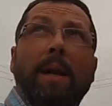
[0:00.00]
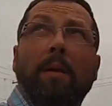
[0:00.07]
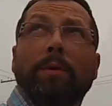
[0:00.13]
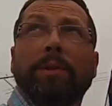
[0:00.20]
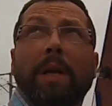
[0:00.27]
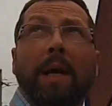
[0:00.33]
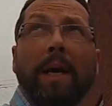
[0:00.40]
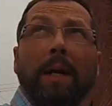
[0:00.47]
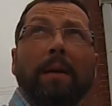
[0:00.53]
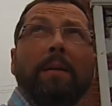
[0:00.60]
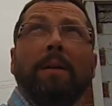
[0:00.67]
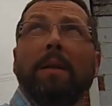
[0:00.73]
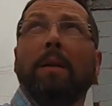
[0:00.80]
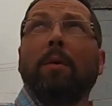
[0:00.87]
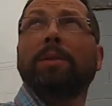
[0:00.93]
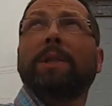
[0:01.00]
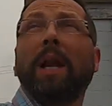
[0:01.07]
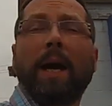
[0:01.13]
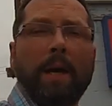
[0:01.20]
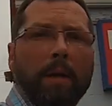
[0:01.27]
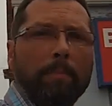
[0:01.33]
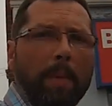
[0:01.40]
Looks like, looks
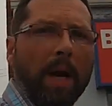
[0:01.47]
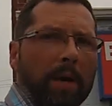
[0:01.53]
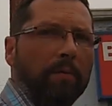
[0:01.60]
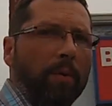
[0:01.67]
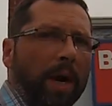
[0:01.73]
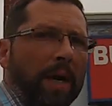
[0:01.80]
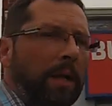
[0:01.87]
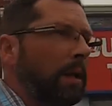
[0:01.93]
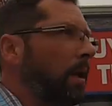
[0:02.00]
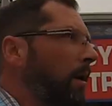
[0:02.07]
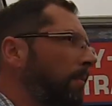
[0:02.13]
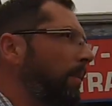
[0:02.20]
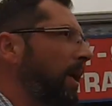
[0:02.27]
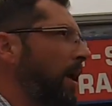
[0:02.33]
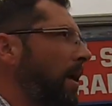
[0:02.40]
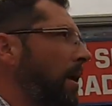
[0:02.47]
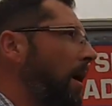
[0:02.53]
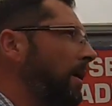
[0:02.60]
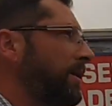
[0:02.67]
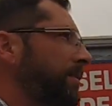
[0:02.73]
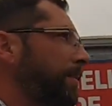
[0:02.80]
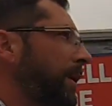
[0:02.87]
like it might rain a little bit on
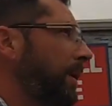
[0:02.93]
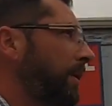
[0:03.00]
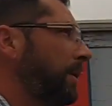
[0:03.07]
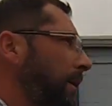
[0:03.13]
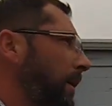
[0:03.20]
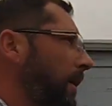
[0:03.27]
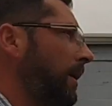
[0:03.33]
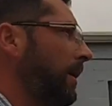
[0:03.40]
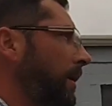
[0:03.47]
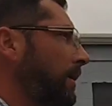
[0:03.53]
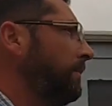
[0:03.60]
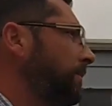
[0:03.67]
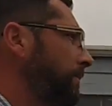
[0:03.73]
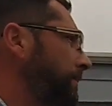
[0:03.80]
us, but... Uh,